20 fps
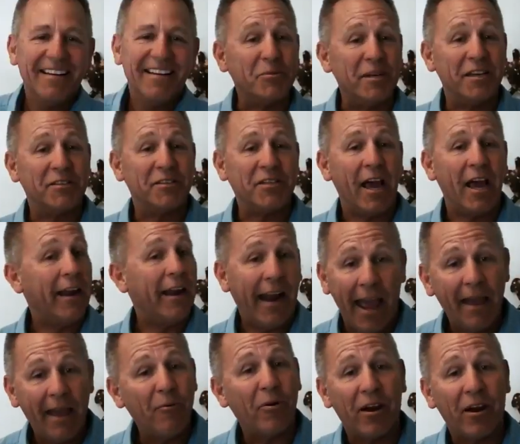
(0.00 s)
we decided,
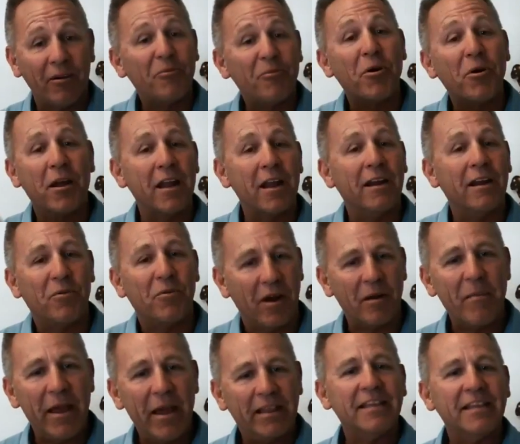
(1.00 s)
hey, we're gonna
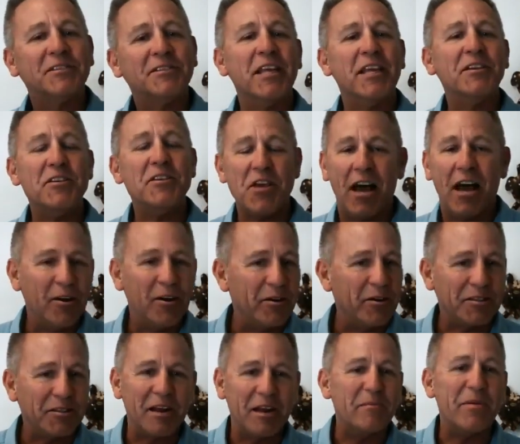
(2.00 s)
make these things yellow.
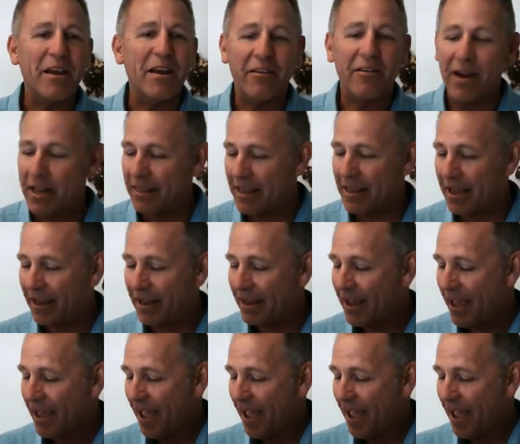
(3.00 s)
It's gonna be a great thing.